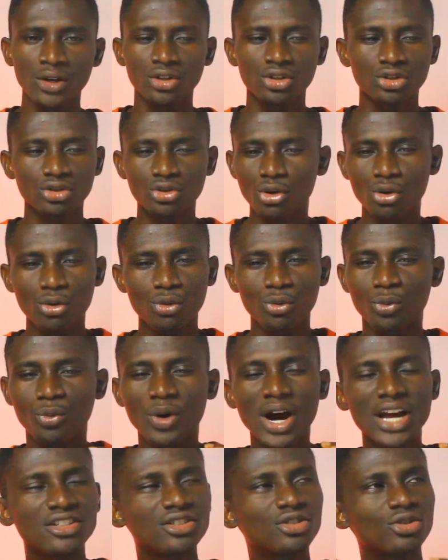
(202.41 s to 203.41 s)
So
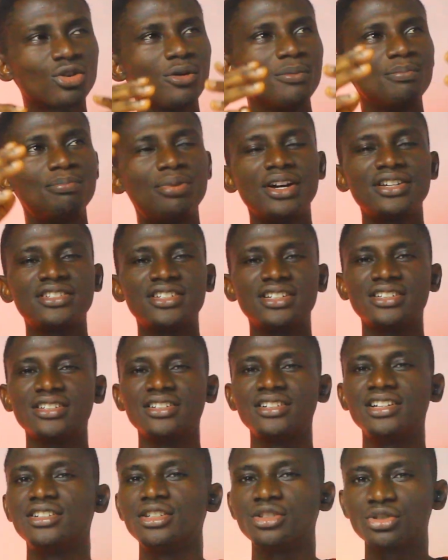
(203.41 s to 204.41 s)
where is this
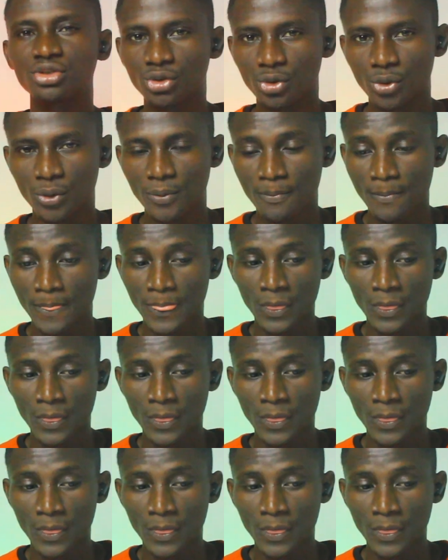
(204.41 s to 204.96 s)
comparison leading to?